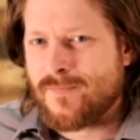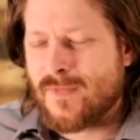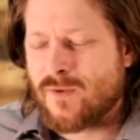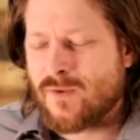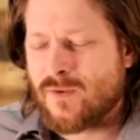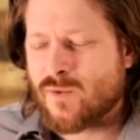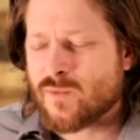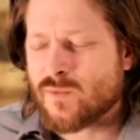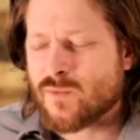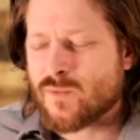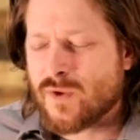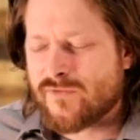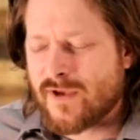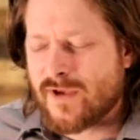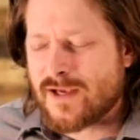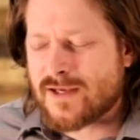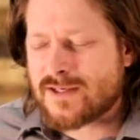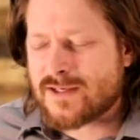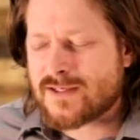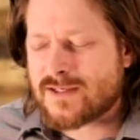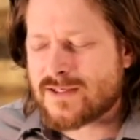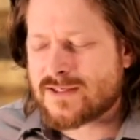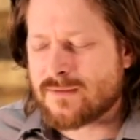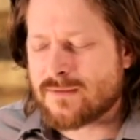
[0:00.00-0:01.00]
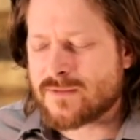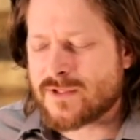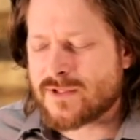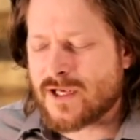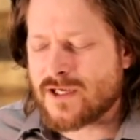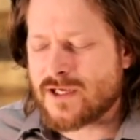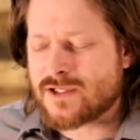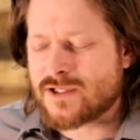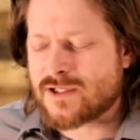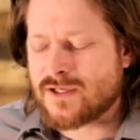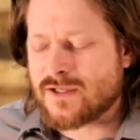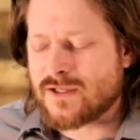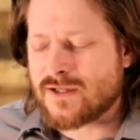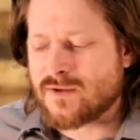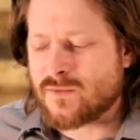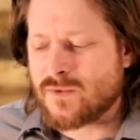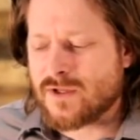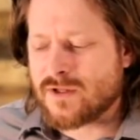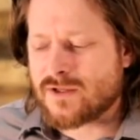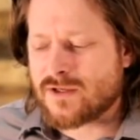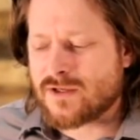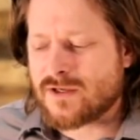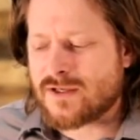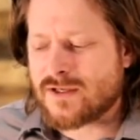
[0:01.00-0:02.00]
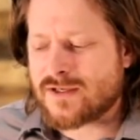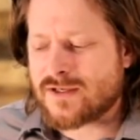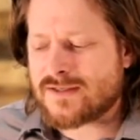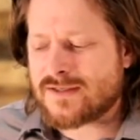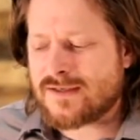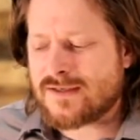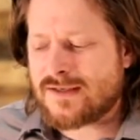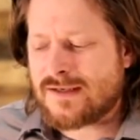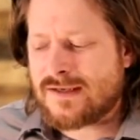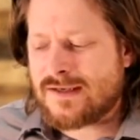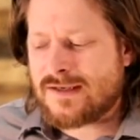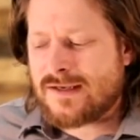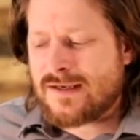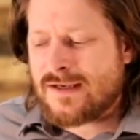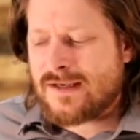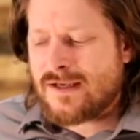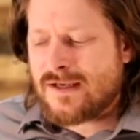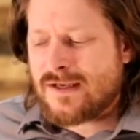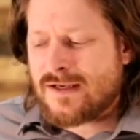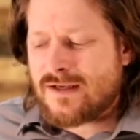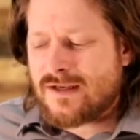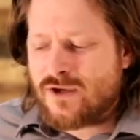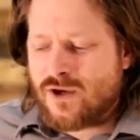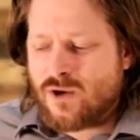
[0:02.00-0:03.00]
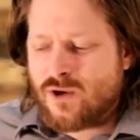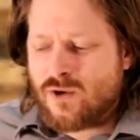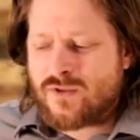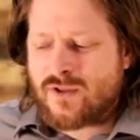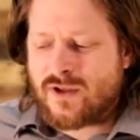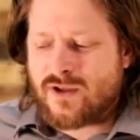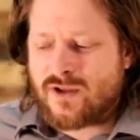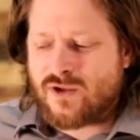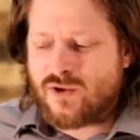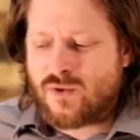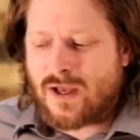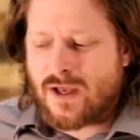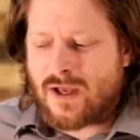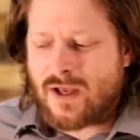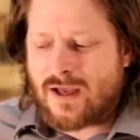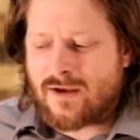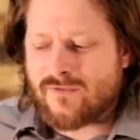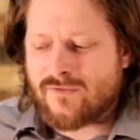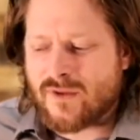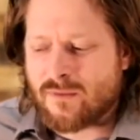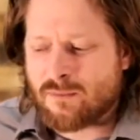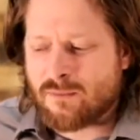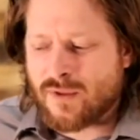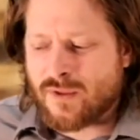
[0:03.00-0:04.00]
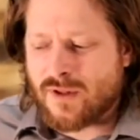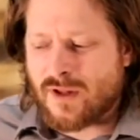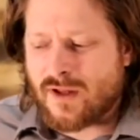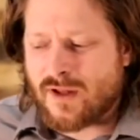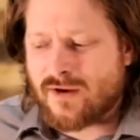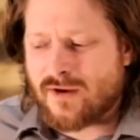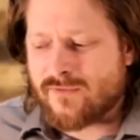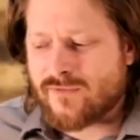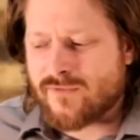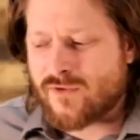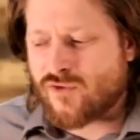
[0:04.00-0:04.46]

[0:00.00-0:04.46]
When we face temptation in the wilderness, know that you have the blood of